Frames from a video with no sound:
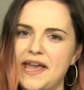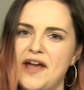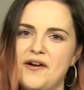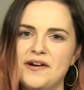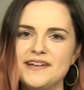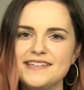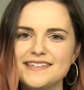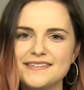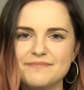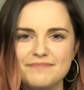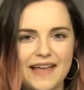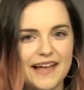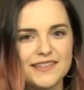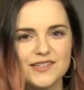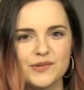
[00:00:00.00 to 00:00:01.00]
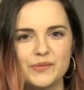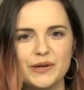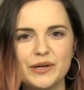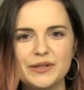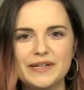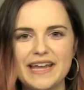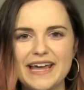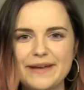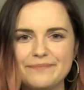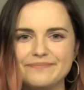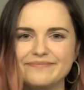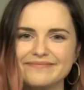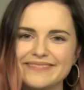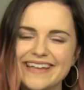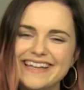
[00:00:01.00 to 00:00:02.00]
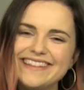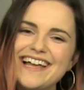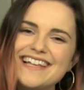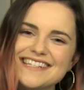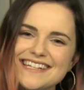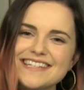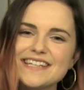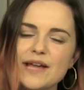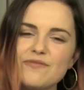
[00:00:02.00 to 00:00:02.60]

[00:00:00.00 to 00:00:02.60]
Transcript: Charis? That's a weird name. That's because